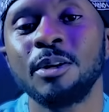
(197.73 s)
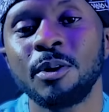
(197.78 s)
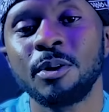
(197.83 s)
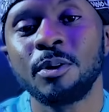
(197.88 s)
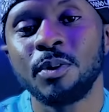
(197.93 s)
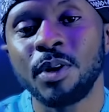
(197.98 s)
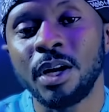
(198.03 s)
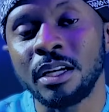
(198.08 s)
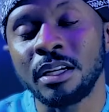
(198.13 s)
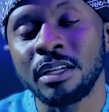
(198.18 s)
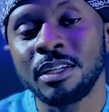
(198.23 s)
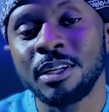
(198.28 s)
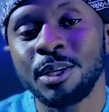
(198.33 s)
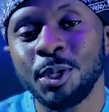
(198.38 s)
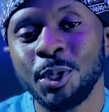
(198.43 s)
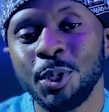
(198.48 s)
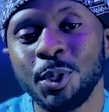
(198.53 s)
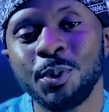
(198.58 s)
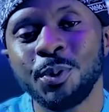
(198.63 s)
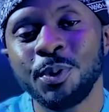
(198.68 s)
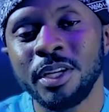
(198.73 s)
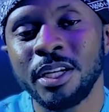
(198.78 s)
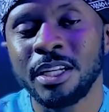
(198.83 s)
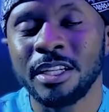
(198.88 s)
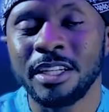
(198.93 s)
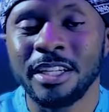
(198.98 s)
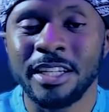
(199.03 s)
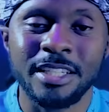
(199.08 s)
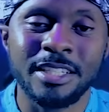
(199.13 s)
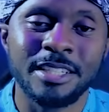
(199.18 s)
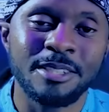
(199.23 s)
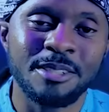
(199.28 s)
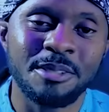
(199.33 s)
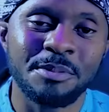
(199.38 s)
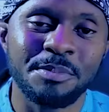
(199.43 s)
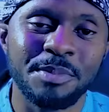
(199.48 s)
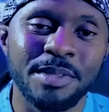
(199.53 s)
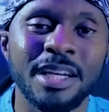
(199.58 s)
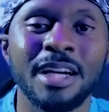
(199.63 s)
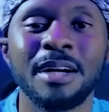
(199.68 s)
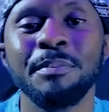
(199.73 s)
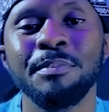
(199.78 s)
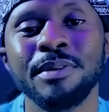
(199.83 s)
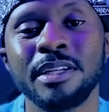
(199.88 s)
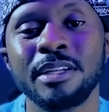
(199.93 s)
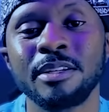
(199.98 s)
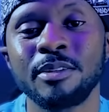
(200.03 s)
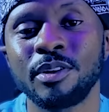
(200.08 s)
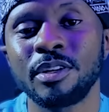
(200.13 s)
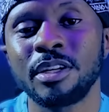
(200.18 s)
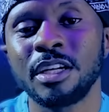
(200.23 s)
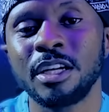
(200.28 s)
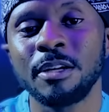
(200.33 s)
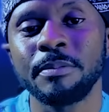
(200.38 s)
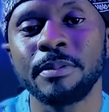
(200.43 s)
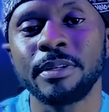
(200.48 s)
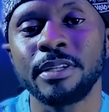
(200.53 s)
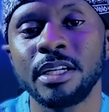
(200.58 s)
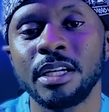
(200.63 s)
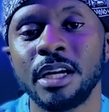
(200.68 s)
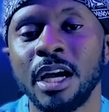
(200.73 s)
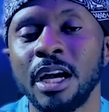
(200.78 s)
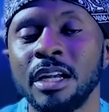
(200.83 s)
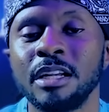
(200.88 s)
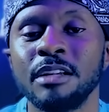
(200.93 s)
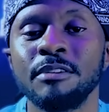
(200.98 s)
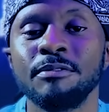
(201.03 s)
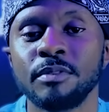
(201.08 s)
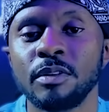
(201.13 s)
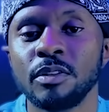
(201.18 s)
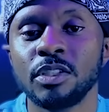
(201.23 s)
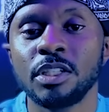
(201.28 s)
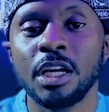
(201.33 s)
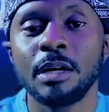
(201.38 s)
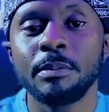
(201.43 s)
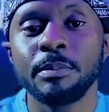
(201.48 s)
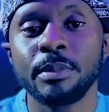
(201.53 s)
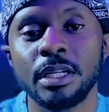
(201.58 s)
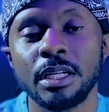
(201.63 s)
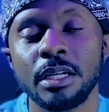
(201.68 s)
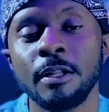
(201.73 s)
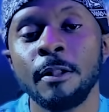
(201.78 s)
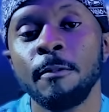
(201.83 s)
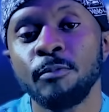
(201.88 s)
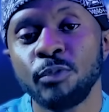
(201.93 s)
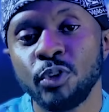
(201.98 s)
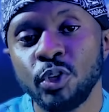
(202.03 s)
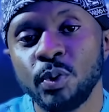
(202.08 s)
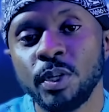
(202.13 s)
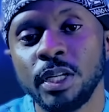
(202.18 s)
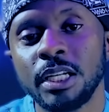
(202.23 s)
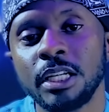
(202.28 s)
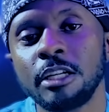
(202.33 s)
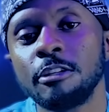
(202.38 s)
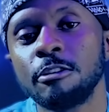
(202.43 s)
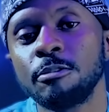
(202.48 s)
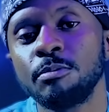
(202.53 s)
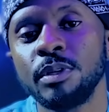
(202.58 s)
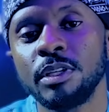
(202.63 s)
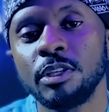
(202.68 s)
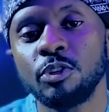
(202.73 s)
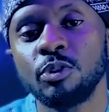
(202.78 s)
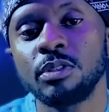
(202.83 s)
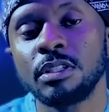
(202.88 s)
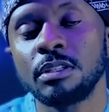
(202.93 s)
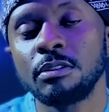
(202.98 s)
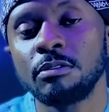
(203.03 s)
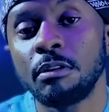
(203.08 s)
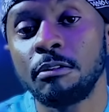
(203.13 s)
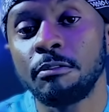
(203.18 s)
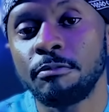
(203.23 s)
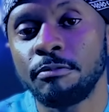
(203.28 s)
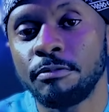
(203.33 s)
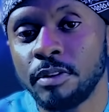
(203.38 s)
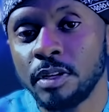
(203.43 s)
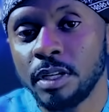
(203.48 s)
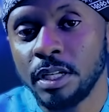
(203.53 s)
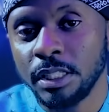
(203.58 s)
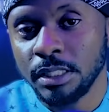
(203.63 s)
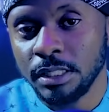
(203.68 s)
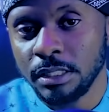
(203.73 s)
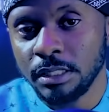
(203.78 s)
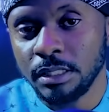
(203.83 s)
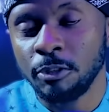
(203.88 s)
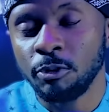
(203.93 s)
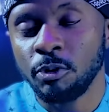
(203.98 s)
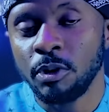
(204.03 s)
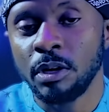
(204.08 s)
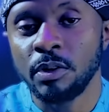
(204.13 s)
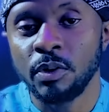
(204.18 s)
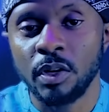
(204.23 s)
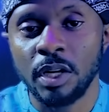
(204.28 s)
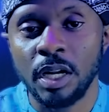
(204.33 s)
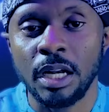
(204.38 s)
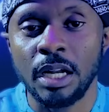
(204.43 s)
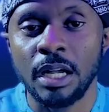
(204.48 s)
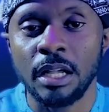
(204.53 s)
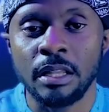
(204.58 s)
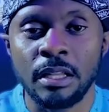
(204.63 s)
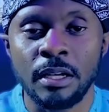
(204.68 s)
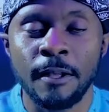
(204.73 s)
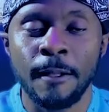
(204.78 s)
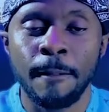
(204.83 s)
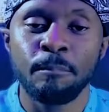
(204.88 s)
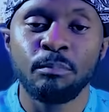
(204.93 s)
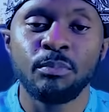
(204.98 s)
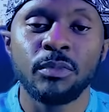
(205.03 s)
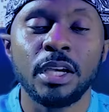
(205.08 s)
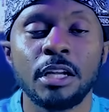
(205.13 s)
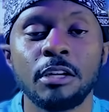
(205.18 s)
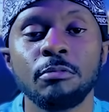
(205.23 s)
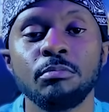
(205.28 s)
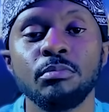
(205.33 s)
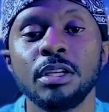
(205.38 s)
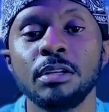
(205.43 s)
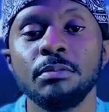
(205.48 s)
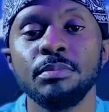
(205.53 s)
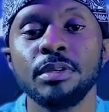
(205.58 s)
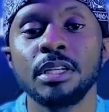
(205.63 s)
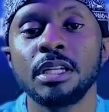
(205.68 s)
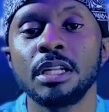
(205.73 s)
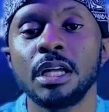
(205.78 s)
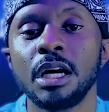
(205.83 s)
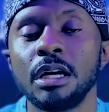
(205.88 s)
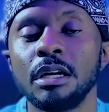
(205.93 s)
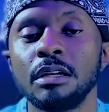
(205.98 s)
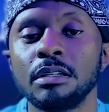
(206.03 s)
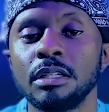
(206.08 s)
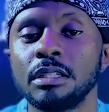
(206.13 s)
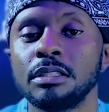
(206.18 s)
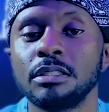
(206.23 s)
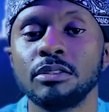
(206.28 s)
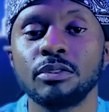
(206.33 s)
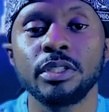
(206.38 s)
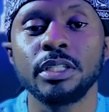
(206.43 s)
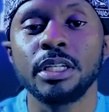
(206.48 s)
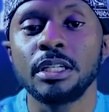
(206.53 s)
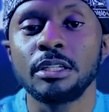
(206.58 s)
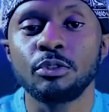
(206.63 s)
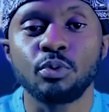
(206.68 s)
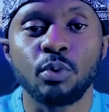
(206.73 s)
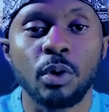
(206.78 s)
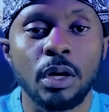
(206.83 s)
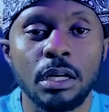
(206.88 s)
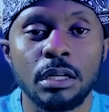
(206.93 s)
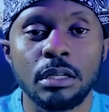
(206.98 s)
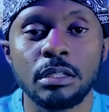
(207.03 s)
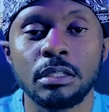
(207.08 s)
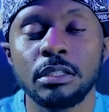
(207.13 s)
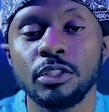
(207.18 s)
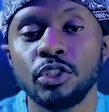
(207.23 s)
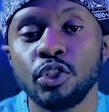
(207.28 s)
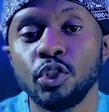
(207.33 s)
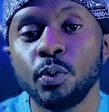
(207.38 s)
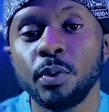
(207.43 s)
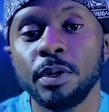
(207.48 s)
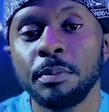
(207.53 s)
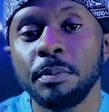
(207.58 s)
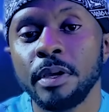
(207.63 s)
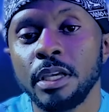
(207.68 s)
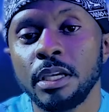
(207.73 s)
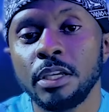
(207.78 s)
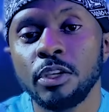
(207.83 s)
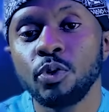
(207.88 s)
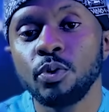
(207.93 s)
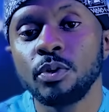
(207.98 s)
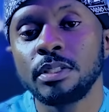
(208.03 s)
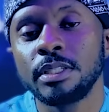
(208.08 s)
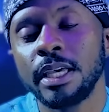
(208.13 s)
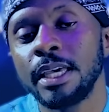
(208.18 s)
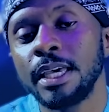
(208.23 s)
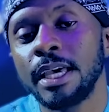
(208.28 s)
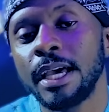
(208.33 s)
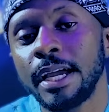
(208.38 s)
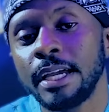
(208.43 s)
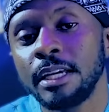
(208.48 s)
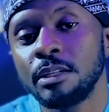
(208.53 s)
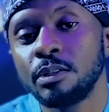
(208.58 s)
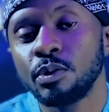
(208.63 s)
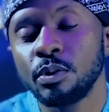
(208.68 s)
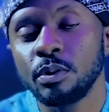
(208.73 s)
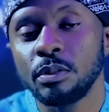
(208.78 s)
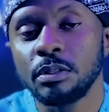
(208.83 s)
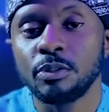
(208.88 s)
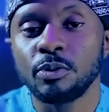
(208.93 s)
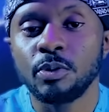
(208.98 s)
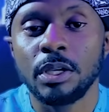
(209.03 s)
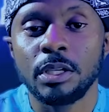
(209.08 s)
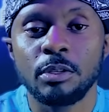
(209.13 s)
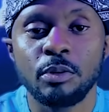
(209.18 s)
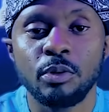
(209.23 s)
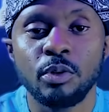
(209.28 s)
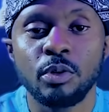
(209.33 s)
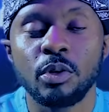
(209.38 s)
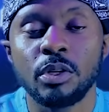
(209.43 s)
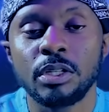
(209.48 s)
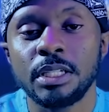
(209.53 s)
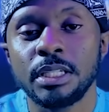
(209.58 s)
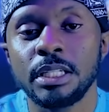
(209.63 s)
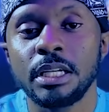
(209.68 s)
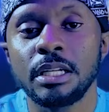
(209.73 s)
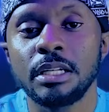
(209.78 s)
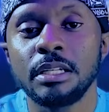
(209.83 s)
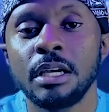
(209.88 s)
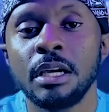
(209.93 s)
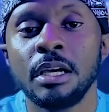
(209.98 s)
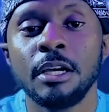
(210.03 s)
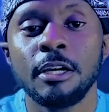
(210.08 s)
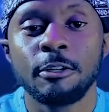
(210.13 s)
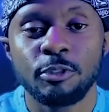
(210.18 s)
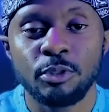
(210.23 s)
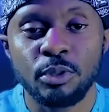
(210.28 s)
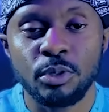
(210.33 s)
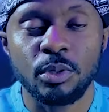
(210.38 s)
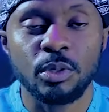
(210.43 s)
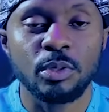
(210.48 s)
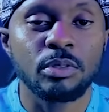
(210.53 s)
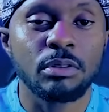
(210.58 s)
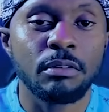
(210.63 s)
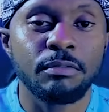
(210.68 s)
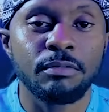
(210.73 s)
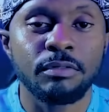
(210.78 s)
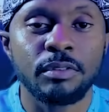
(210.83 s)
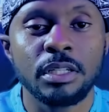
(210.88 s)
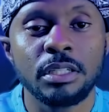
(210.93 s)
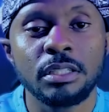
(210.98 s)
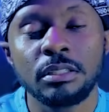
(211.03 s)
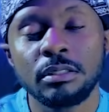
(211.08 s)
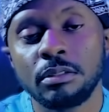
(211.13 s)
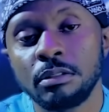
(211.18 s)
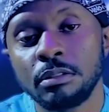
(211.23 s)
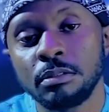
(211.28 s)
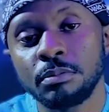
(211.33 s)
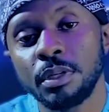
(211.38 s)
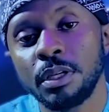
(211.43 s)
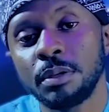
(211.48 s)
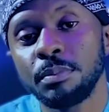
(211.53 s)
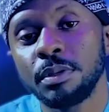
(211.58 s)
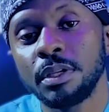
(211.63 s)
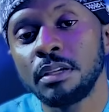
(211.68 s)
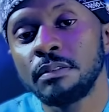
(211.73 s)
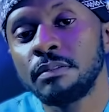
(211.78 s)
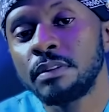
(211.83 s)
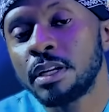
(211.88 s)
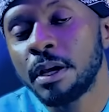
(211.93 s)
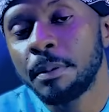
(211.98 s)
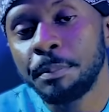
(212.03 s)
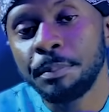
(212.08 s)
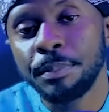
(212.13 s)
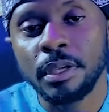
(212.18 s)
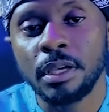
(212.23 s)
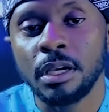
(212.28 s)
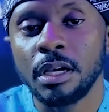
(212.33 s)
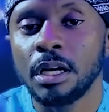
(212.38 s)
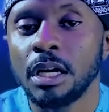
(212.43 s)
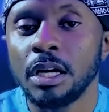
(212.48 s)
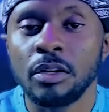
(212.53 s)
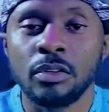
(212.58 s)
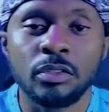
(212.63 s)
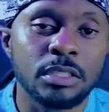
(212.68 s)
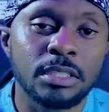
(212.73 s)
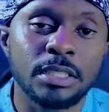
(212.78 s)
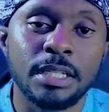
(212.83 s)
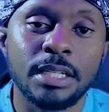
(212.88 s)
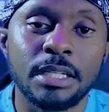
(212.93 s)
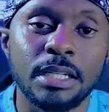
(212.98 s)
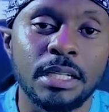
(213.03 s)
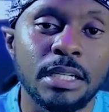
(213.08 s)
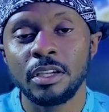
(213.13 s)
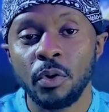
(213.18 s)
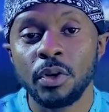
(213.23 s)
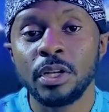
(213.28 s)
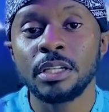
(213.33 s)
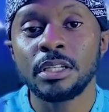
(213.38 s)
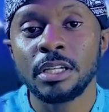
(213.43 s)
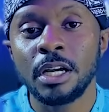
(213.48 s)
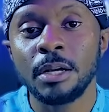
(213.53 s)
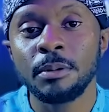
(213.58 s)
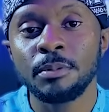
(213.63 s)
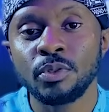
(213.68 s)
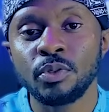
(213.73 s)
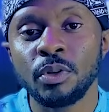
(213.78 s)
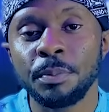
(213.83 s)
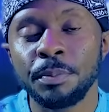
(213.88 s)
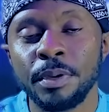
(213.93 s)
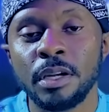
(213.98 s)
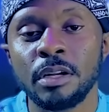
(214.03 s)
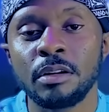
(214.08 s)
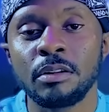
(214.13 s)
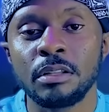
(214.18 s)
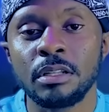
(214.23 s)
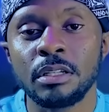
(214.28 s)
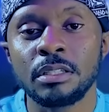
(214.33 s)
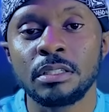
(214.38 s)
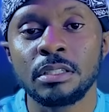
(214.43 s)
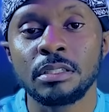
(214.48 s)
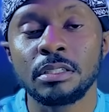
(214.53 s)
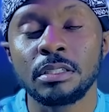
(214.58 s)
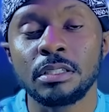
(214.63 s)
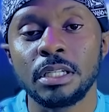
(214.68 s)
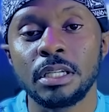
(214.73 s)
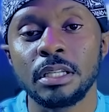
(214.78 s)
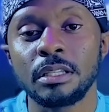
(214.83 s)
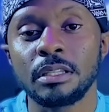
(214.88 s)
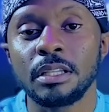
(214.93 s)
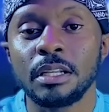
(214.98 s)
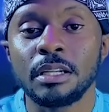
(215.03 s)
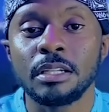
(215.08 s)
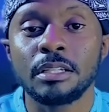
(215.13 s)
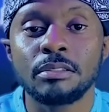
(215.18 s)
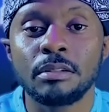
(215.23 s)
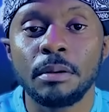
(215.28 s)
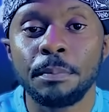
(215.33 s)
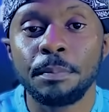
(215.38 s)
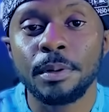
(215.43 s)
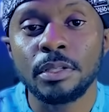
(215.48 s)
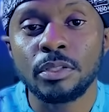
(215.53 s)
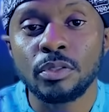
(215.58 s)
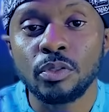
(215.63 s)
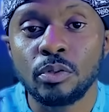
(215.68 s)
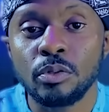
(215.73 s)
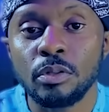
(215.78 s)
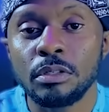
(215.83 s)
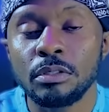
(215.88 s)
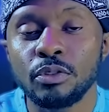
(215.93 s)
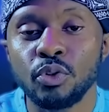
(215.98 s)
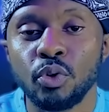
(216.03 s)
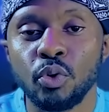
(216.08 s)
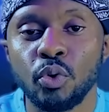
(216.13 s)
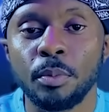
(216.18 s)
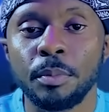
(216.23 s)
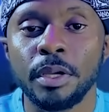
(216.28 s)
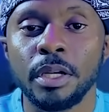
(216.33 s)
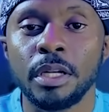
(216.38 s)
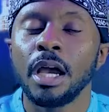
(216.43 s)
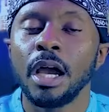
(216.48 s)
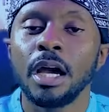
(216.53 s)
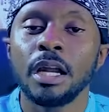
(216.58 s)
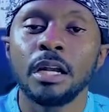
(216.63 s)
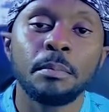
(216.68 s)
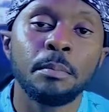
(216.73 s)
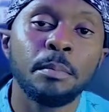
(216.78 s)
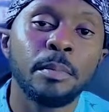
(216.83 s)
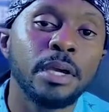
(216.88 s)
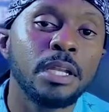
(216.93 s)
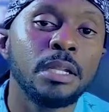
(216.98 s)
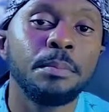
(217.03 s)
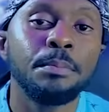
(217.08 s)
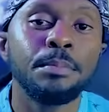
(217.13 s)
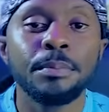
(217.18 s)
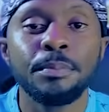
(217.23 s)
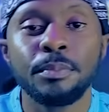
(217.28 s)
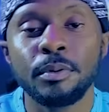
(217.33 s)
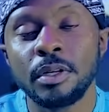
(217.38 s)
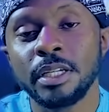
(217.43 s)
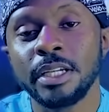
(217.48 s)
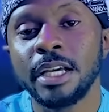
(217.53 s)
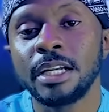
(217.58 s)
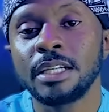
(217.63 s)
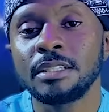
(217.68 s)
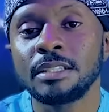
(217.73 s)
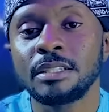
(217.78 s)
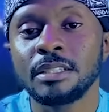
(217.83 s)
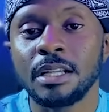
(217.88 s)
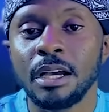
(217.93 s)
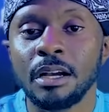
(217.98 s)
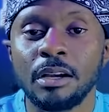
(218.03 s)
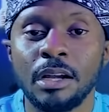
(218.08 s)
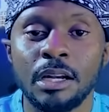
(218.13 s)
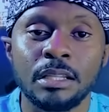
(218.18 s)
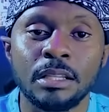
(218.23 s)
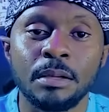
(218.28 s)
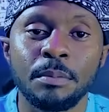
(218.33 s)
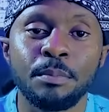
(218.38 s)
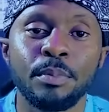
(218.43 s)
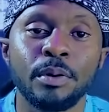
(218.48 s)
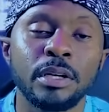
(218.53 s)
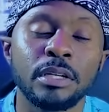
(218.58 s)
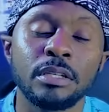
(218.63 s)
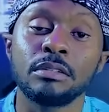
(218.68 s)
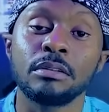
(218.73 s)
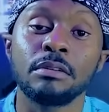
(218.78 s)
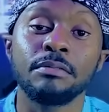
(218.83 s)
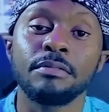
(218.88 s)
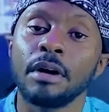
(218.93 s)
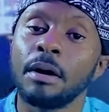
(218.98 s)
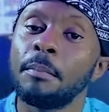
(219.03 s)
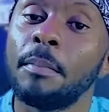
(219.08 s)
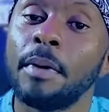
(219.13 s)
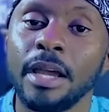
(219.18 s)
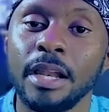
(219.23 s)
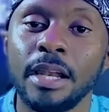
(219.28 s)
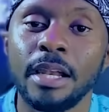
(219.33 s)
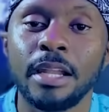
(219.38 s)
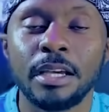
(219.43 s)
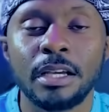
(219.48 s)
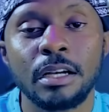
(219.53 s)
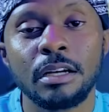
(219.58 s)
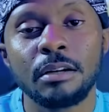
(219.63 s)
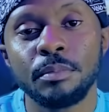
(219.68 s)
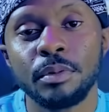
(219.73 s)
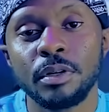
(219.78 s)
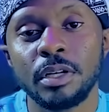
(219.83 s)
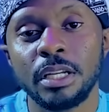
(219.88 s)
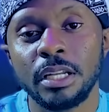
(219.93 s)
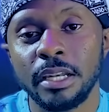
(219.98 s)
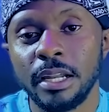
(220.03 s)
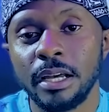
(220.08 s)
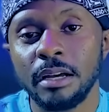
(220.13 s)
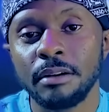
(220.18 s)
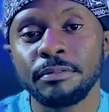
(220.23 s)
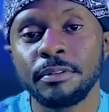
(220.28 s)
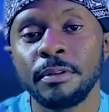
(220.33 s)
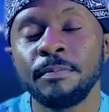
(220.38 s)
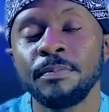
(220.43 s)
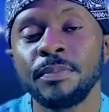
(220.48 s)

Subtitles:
1, you will need to be appearing on camera, and if not camera, you will need to be using your voice in one or another. And maybe now in today's world, you may use AI tools where you do not need to use your voice or maybe even appear on screen. When it comes to appearing on the screen, there is your personal grooming. And many people get stuck at the point of, am I likable enough?